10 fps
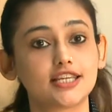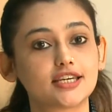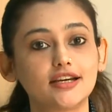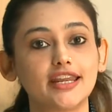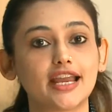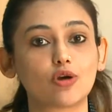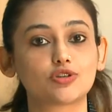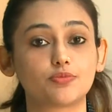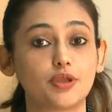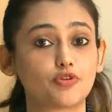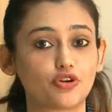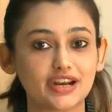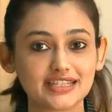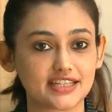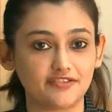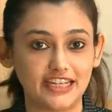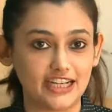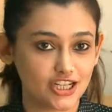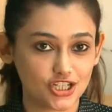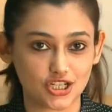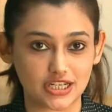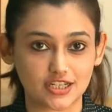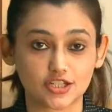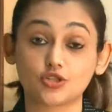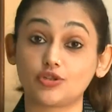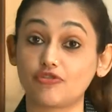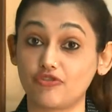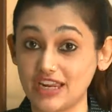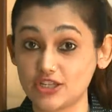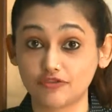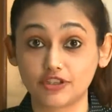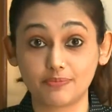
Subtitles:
turning out to be progressively urgent to the fate of the